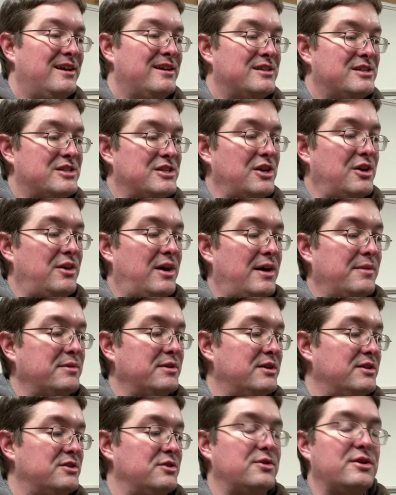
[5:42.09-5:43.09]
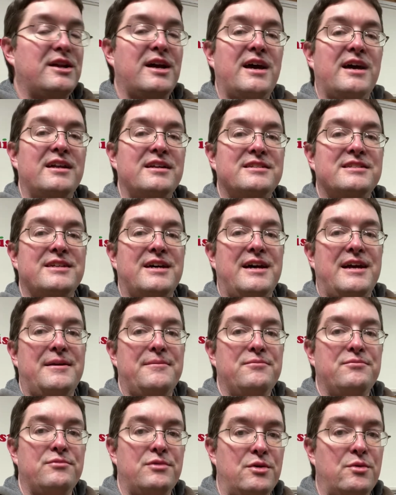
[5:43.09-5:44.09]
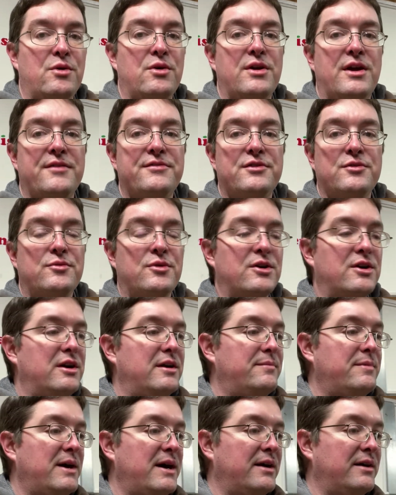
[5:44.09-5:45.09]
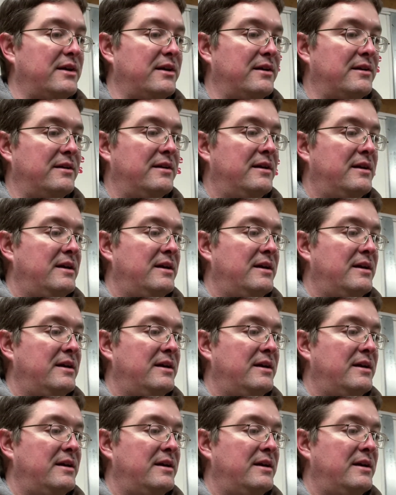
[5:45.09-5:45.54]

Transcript: So I'm going to do it ahead of time. We won't have to worry about it.